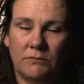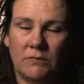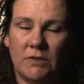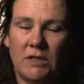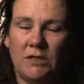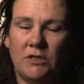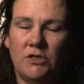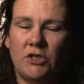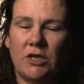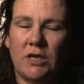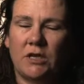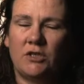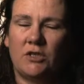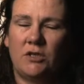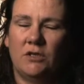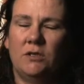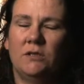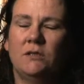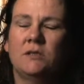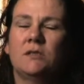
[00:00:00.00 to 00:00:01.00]

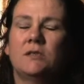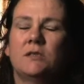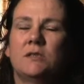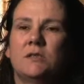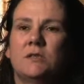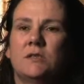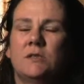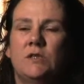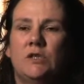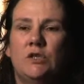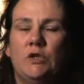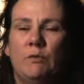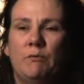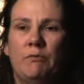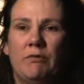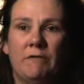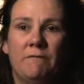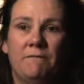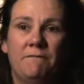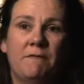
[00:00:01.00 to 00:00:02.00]
injections to
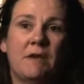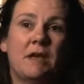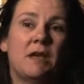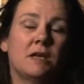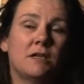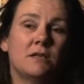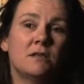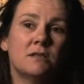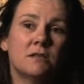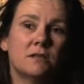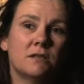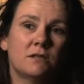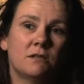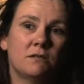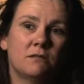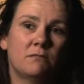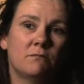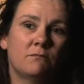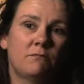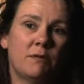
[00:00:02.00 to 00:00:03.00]
prevent
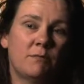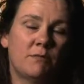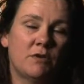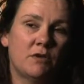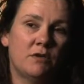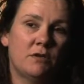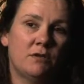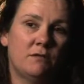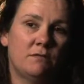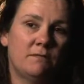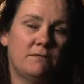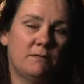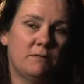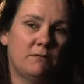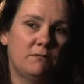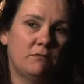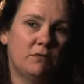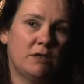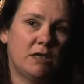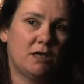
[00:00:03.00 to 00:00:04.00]
women
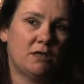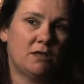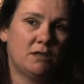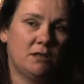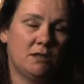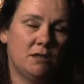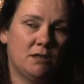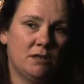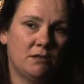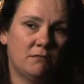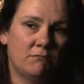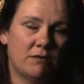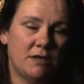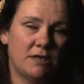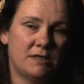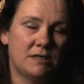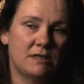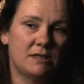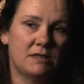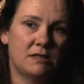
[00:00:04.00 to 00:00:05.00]
from getting the
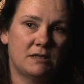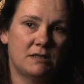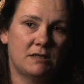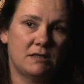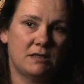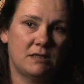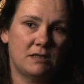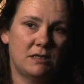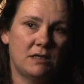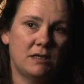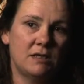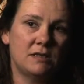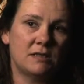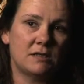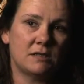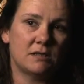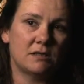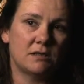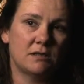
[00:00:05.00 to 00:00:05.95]
rhesus disease.